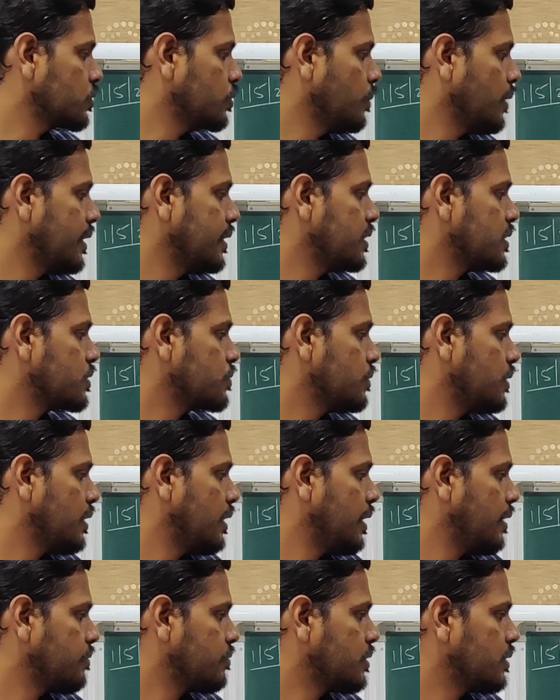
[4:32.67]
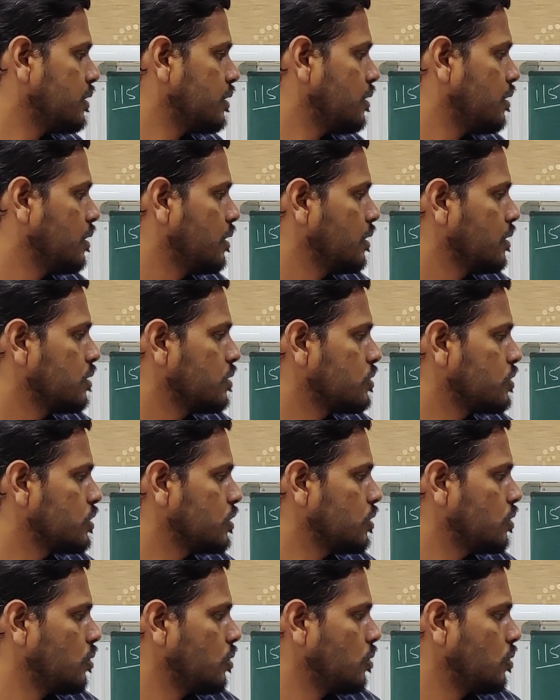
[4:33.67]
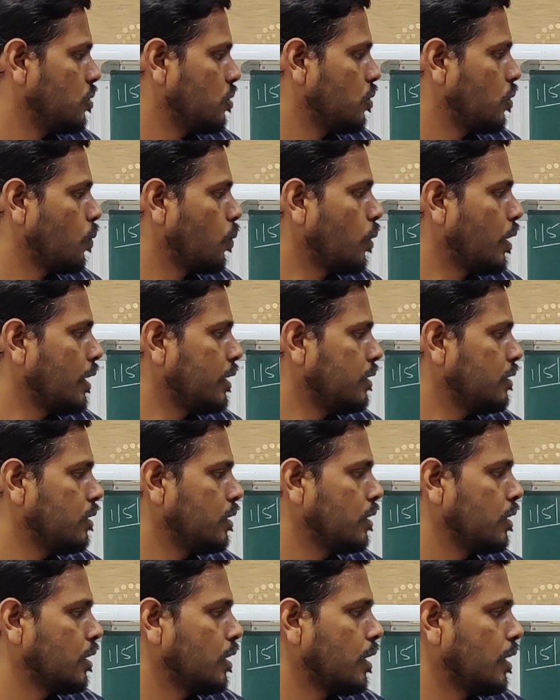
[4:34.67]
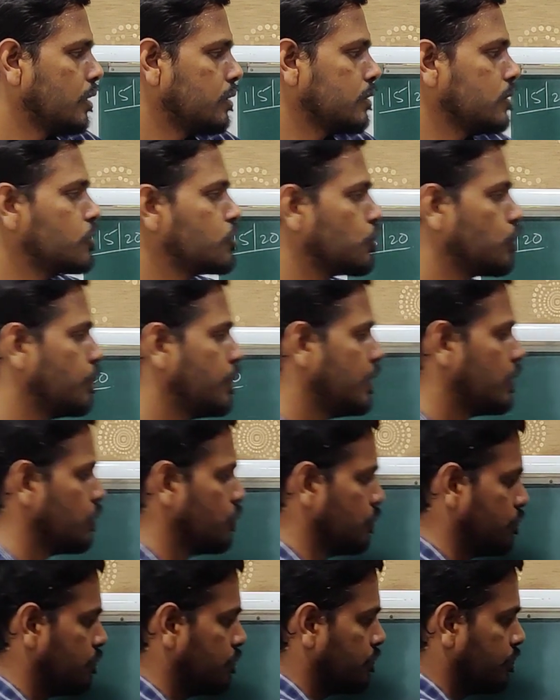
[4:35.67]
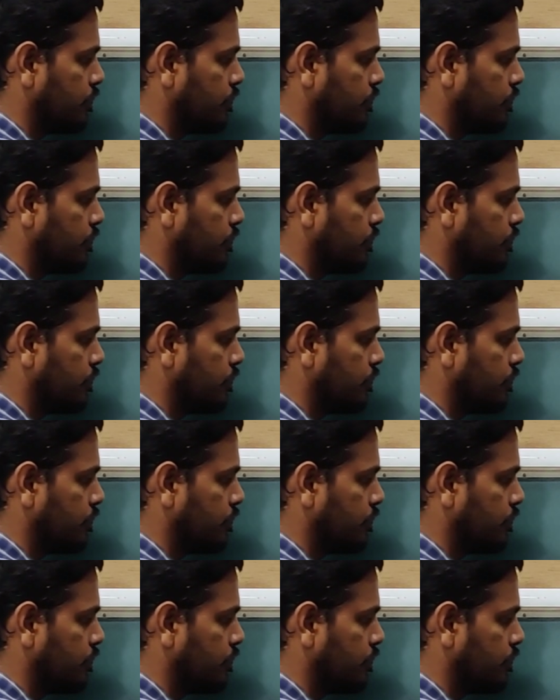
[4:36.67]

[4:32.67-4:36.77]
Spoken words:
So minus 1 after 0, 1, and this should be 2